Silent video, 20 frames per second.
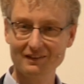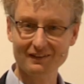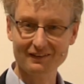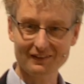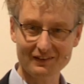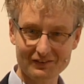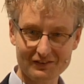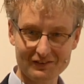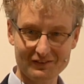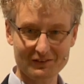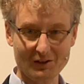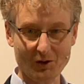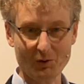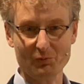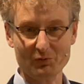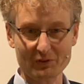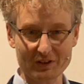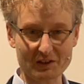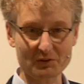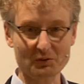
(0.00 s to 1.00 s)
in this
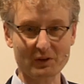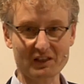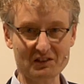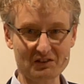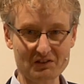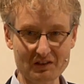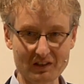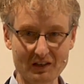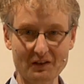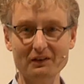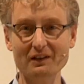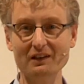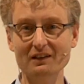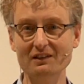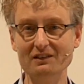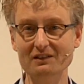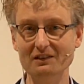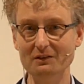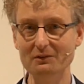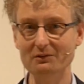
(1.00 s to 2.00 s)
hopefully great
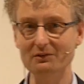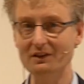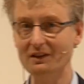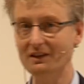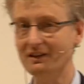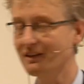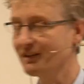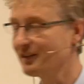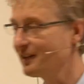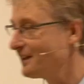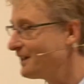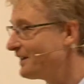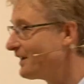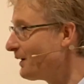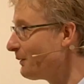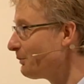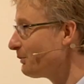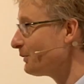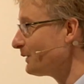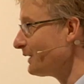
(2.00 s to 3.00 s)
series of
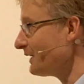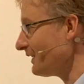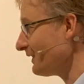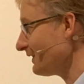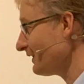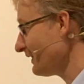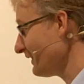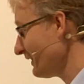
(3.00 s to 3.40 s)
Nedap